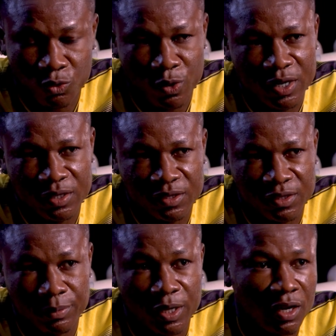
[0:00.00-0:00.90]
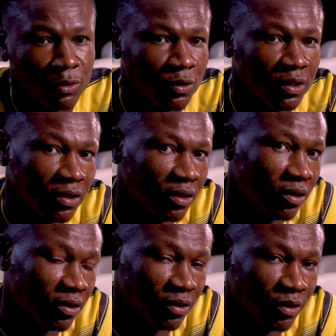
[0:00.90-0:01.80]
quite similar with
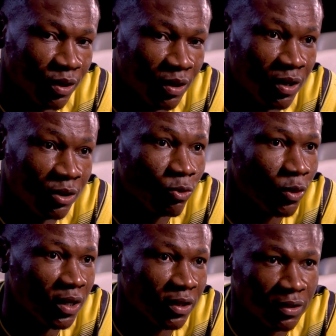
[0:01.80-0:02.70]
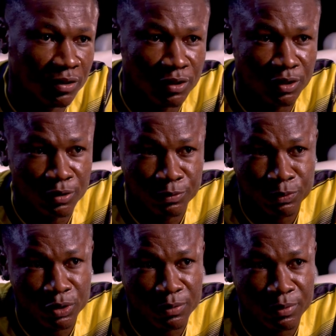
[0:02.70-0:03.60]
Ligue 1 and the
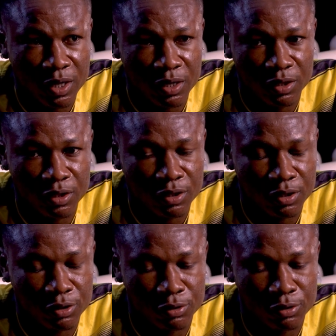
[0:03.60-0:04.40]
Premier League.